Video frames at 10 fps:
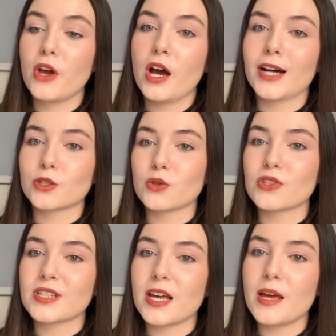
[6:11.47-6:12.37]
I'd also
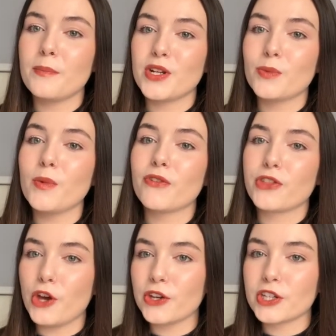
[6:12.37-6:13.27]
say a minimum of
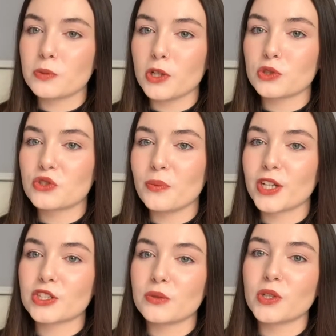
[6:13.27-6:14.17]
30 as well, just to make
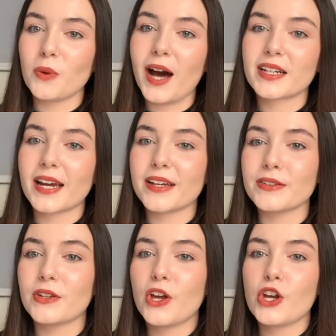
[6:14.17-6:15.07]
sure you are getting
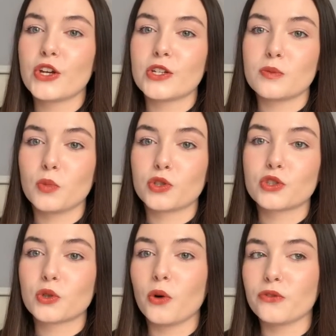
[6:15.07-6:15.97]
as much
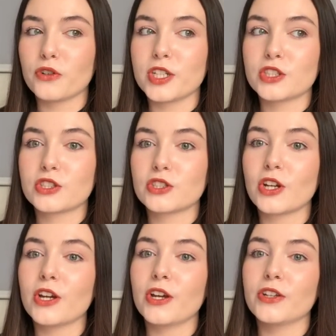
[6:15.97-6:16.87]
coverage
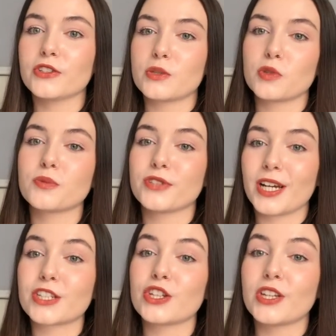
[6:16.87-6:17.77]
and as much
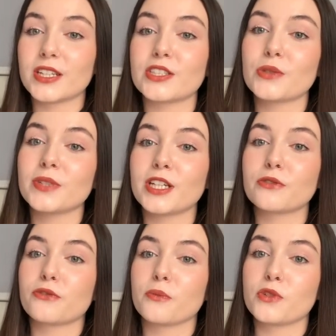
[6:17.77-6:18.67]
protection that you do need
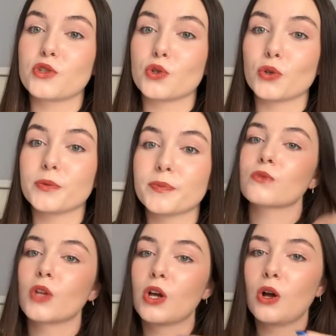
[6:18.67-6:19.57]
from the sun.
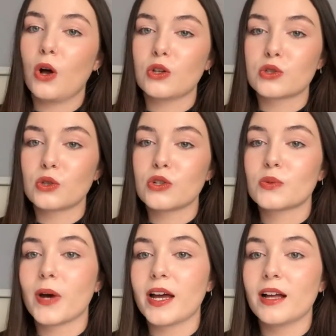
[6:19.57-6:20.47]
Also as
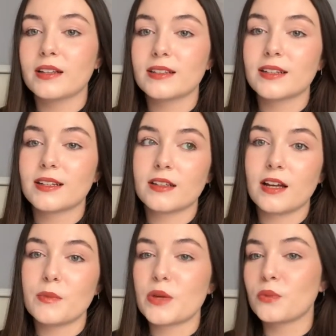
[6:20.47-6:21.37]
well, I
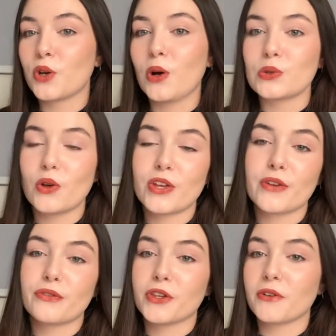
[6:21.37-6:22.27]
mean, we all know that
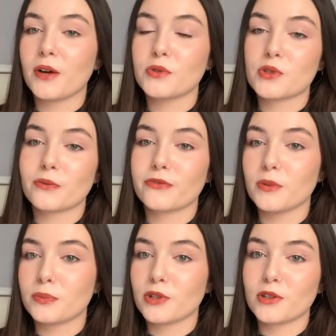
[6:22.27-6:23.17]
if you're out in the sun for
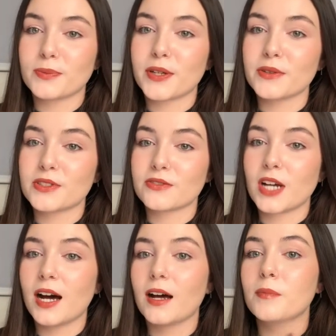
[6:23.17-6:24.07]
prolonged periods of
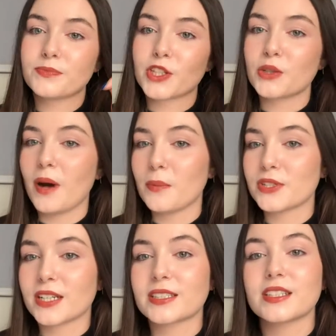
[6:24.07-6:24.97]
time and you aren't
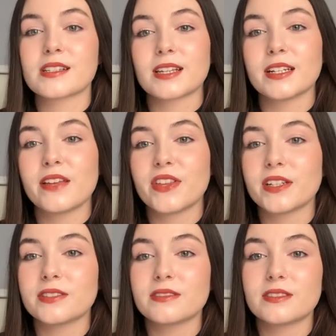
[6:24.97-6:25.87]
protecting your skin,
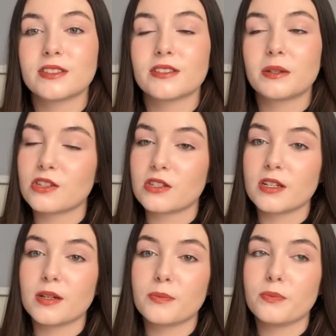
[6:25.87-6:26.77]
then there's
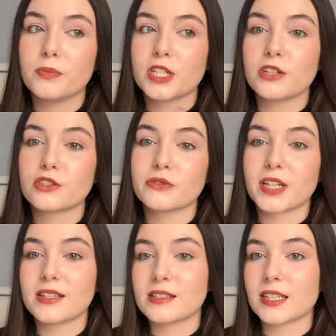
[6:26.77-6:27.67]
a potential for
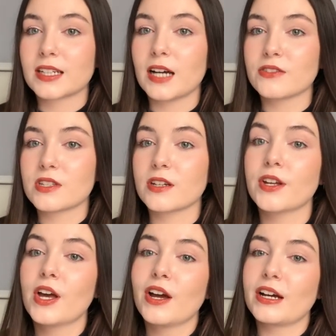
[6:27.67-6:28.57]
getting skin cancer.
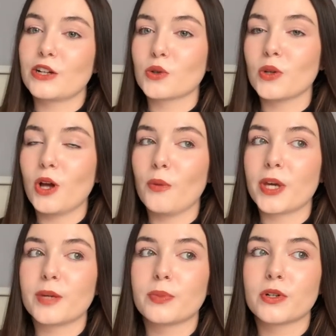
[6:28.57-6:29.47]
And I know a lot of
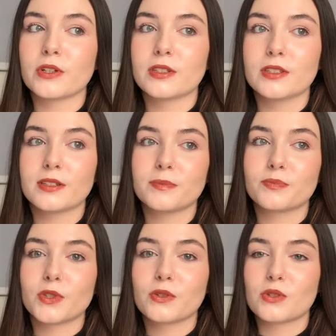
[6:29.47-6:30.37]
people
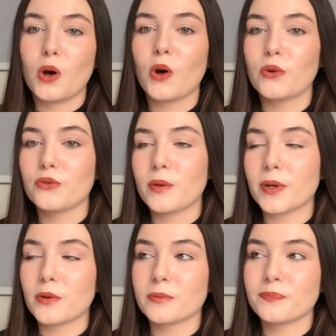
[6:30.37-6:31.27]
are sort of a bit
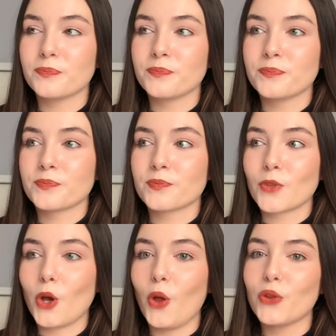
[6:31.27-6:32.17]

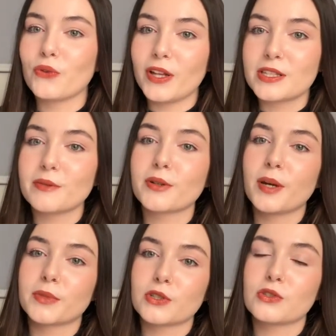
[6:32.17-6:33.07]
on the fence about
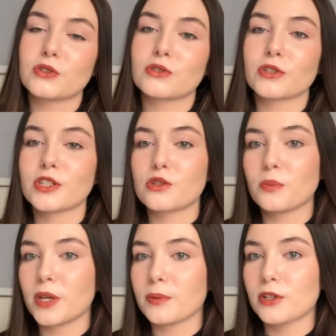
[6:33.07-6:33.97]
chemical sunscreen. Some
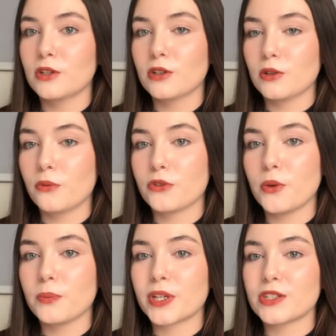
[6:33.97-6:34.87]
people love them
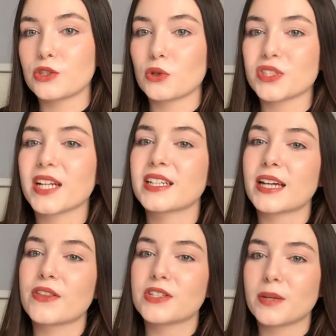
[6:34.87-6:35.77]
because you don't tend to get
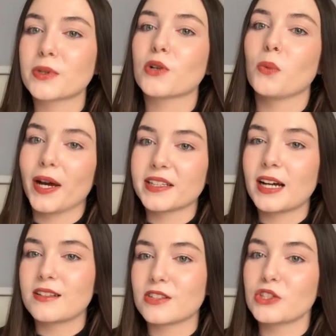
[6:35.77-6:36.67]
the typical white
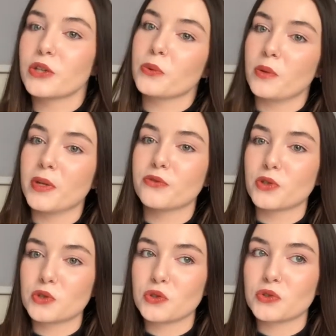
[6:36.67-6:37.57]
cast that you do with a mineral
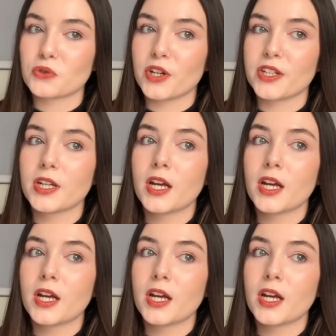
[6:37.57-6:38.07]
sunscreen.